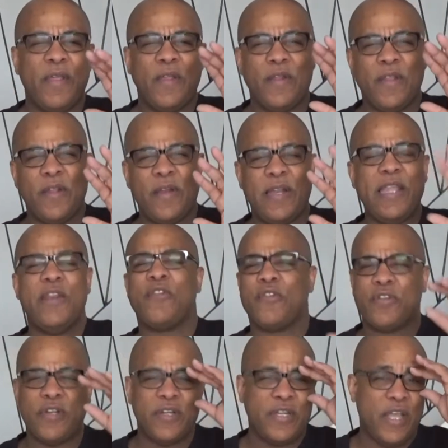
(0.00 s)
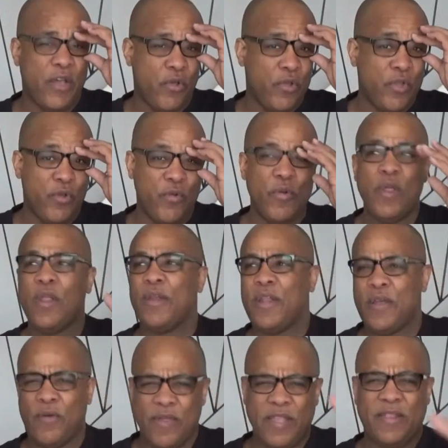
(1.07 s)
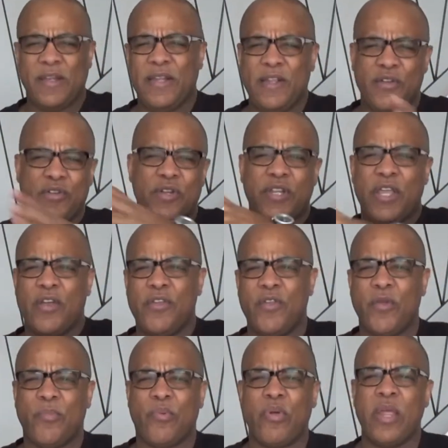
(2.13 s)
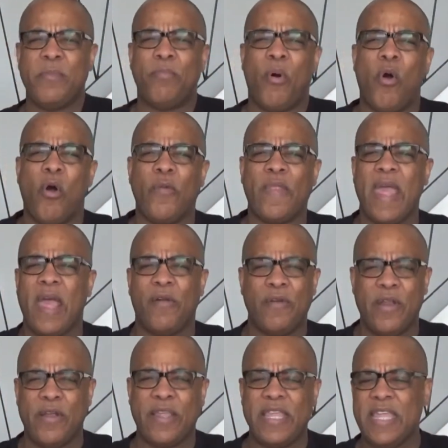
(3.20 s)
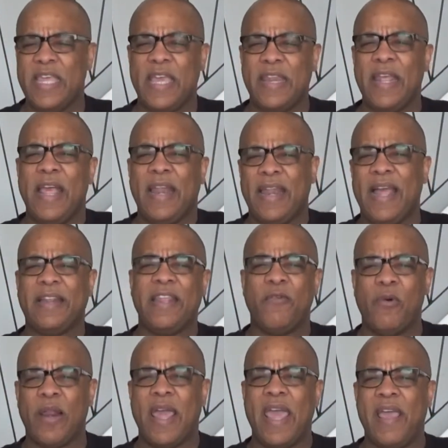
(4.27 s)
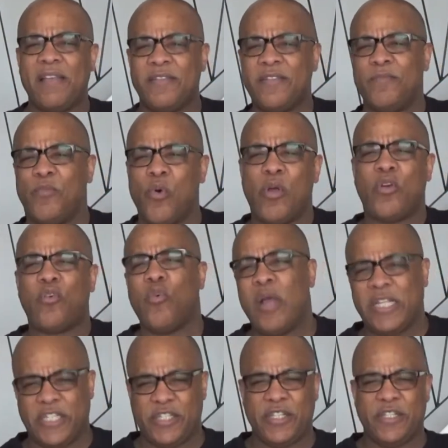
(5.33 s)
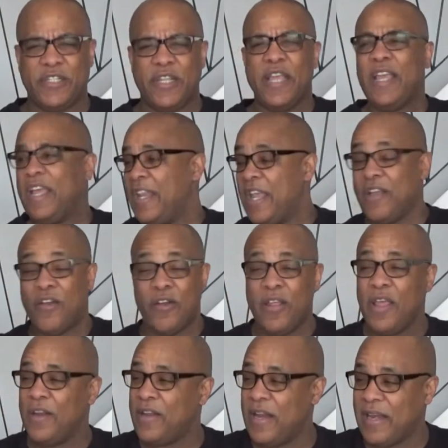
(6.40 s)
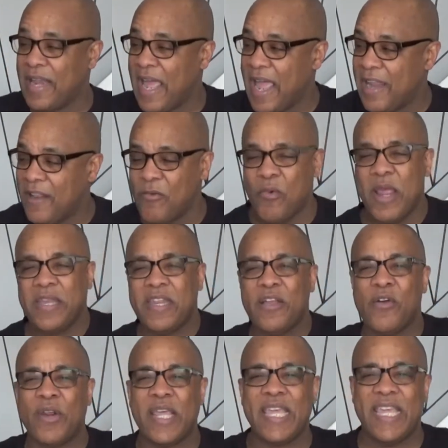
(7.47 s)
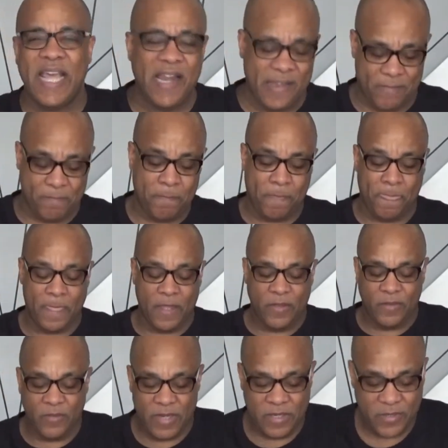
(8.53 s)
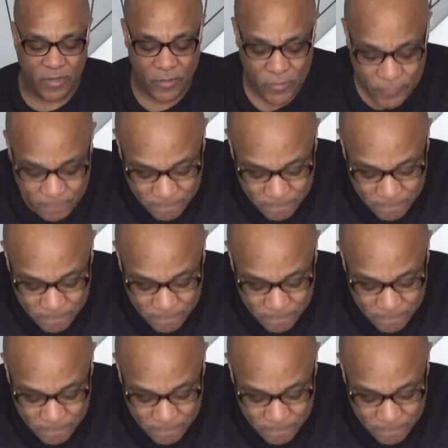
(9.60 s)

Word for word: the leaders to tell you, they're going to get the leaders to tell you to bring Paul down there again like they want to ask some more questions. And they're, gonna, they're lying in wait. They're going to kill him. So he told them.